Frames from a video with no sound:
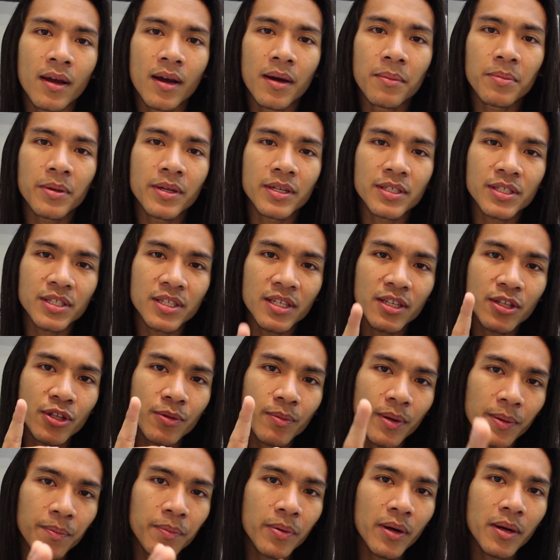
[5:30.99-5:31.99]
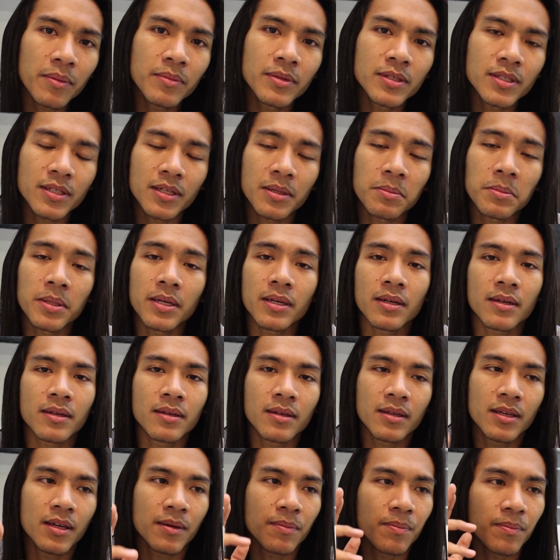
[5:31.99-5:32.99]
I'm gonna stick to my promise, and I'm gonna
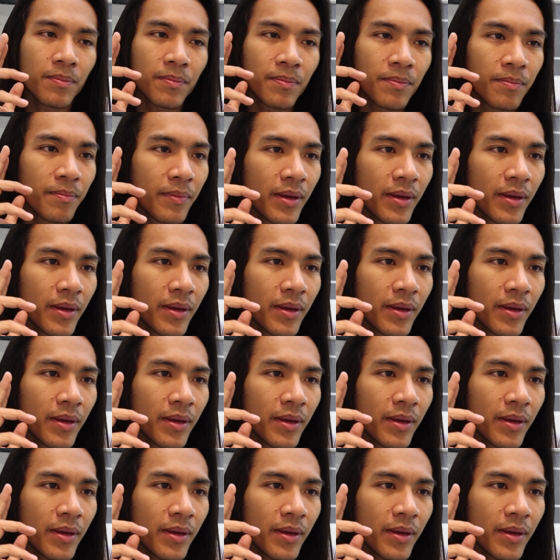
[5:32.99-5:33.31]
keep